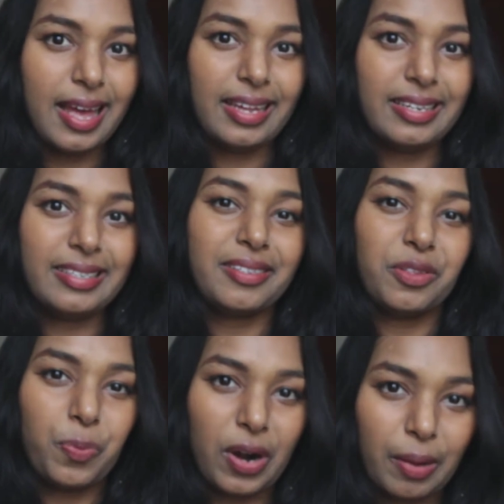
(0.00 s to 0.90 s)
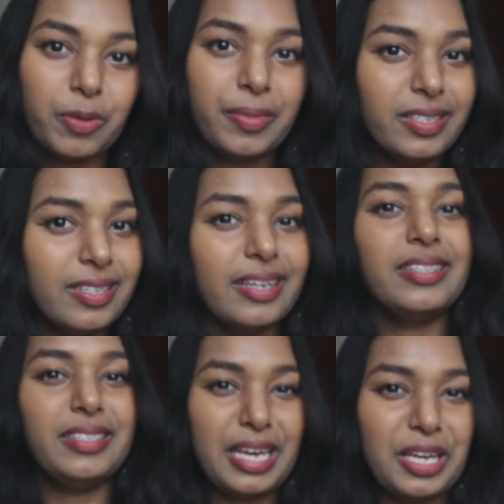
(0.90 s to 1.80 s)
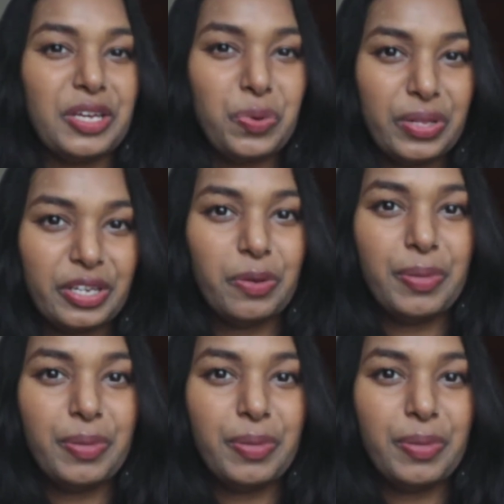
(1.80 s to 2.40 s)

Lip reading: and the problem is that it's taking you a little